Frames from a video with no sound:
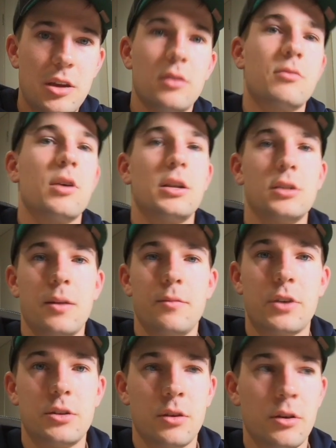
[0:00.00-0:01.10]
at the right time
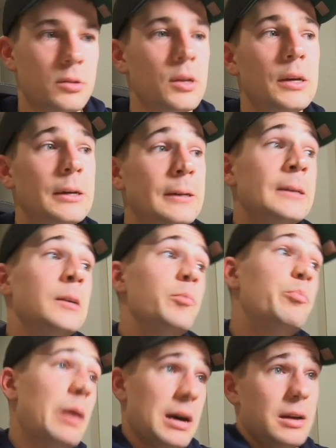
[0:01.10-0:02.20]
for each of those.
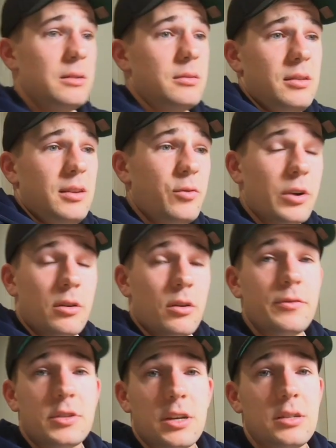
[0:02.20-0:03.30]
But if we're in an
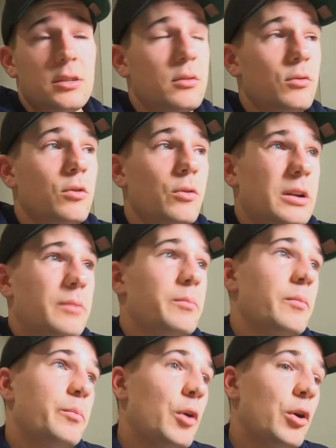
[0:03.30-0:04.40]
off season or in an
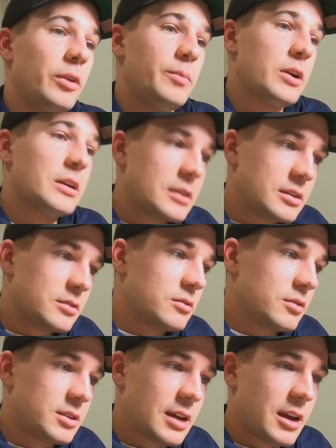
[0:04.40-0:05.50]
early pre-season
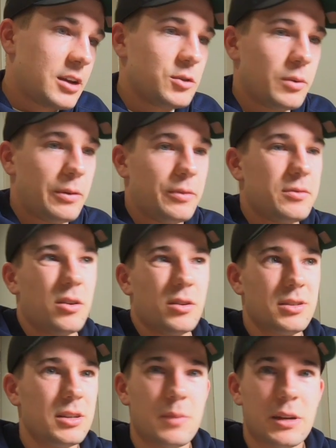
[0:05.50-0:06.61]
sort of stage where we've
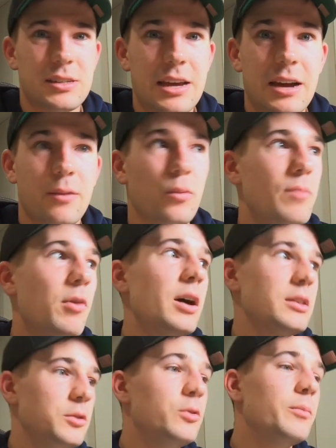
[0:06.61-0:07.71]
got 6 months out, we
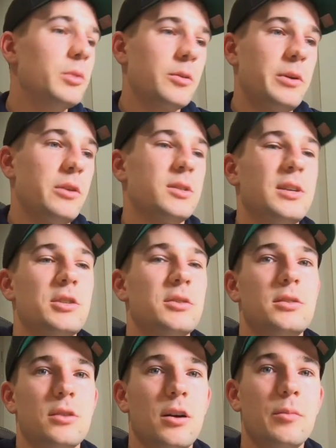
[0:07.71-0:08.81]
might do a block
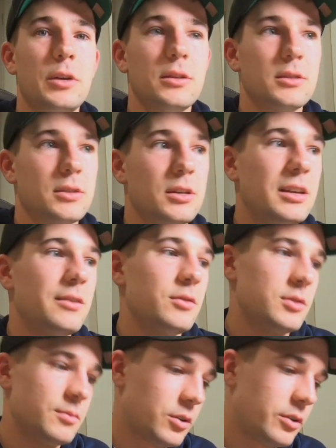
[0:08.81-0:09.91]
periodization style, because it's going to give
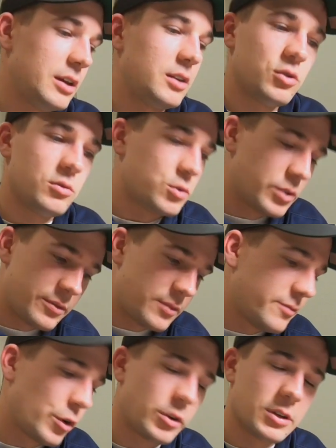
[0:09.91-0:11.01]
us some clear driven
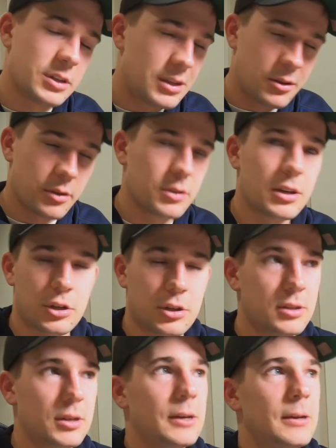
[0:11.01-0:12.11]
focus in those
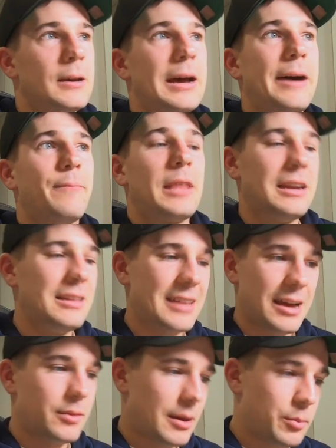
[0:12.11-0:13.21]
sessions, and in
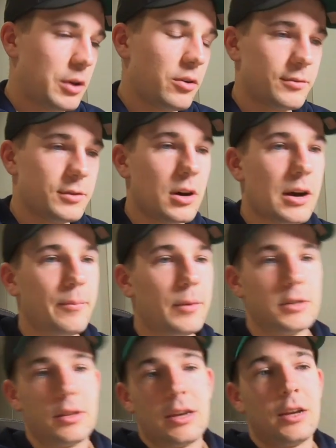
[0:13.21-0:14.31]
that period of time,
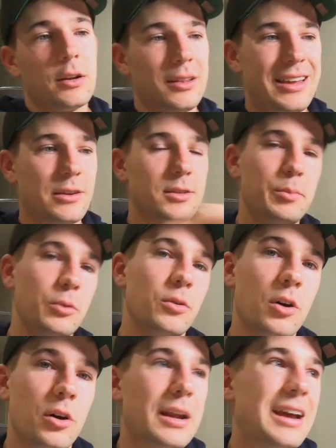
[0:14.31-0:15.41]
it's then going to allow us to build
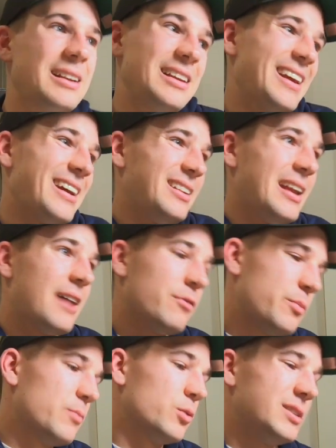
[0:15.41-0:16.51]
on and have a
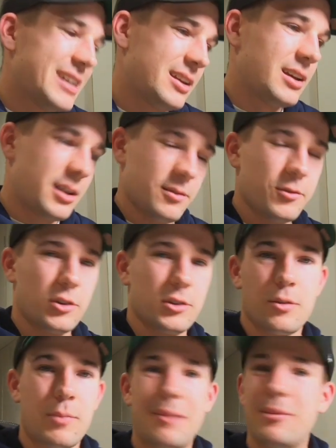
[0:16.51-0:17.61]
bit more dedicated
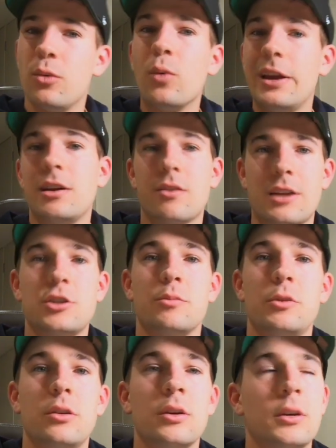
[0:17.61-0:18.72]
focus on maybe a weaker
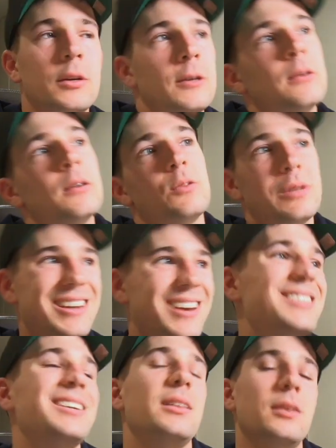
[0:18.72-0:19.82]
attribute. That's where
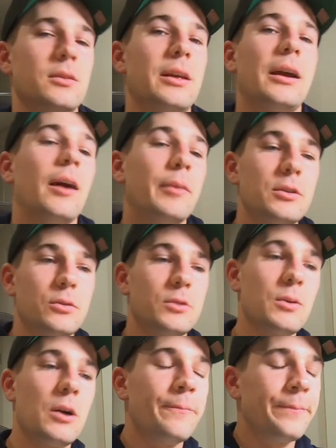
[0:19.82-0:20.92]
testing and things like that come into as
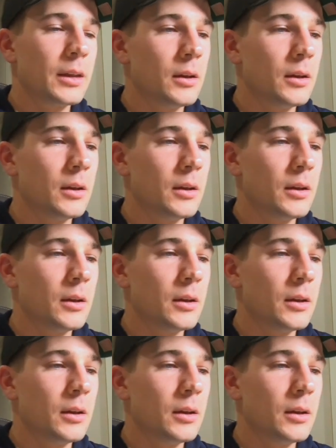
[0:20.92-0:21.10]
well.